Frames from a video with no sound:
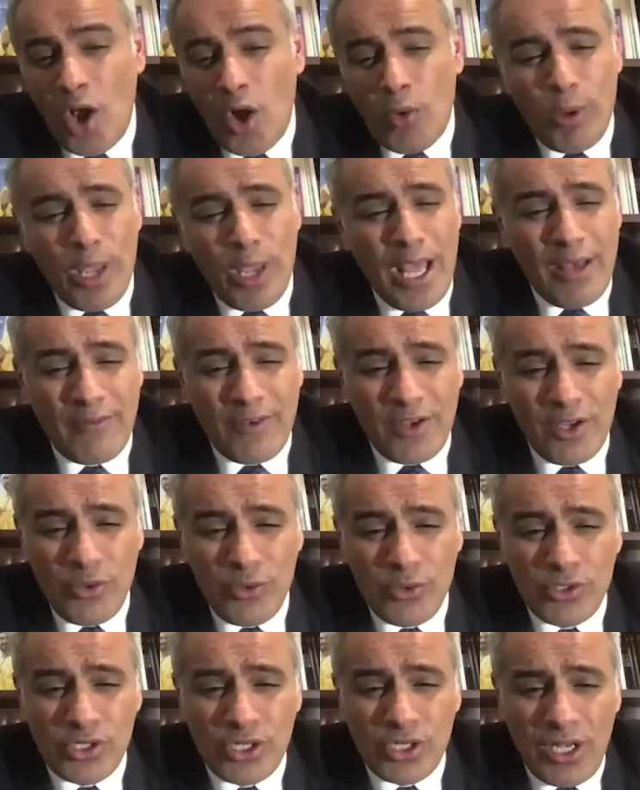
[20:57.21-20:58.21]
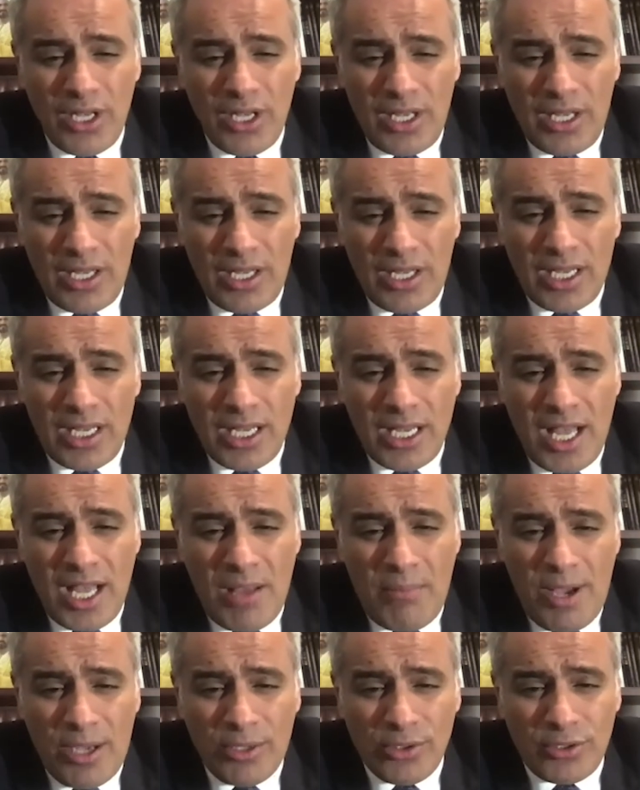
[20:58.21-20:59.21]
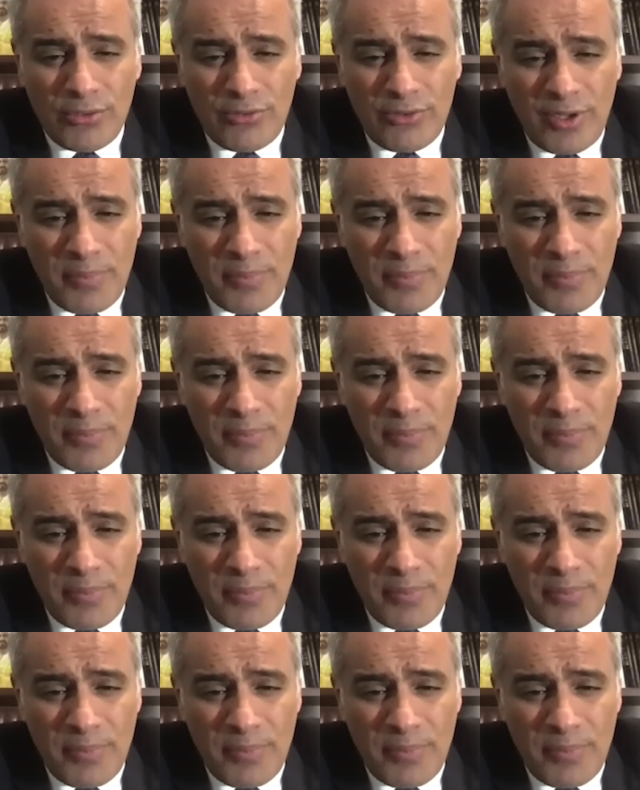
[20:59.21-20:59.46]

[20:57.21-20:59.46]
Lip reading: We have a huge amount of